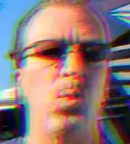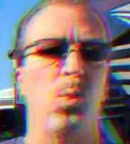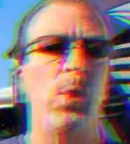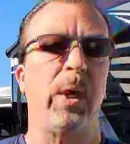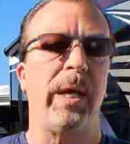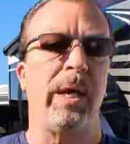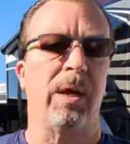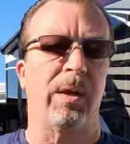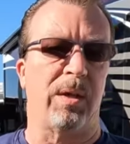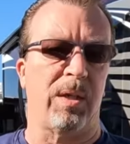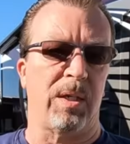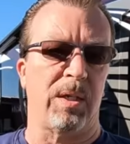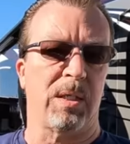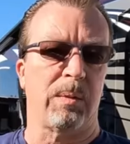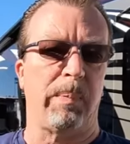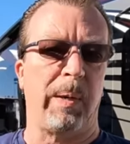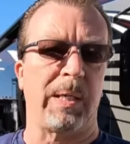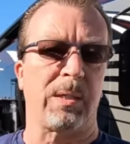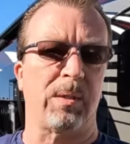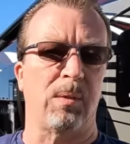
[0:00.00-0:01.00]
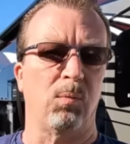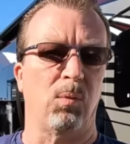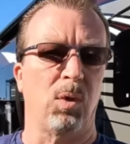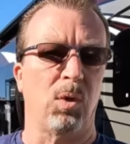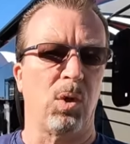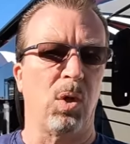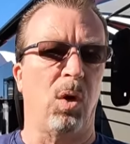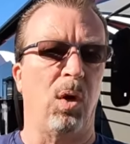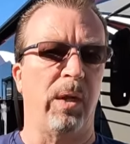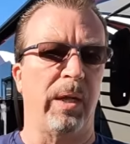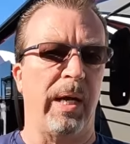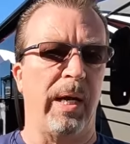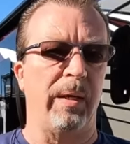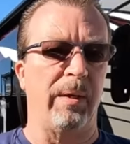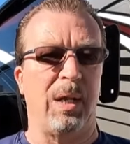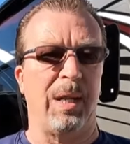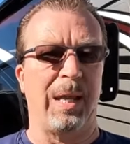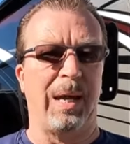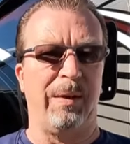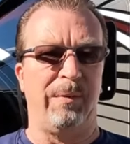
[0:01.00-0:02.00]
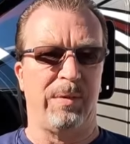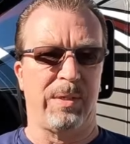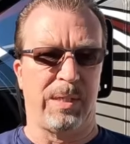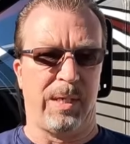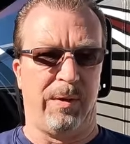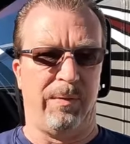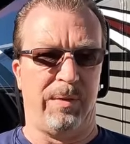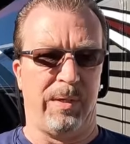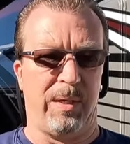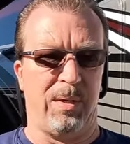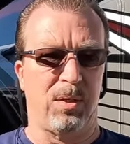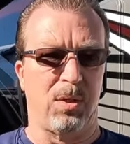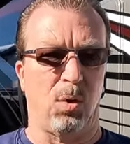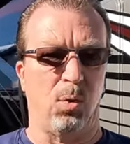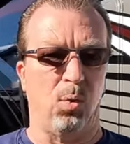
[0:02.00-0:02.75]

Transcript: We on an inspection will call that life safety. So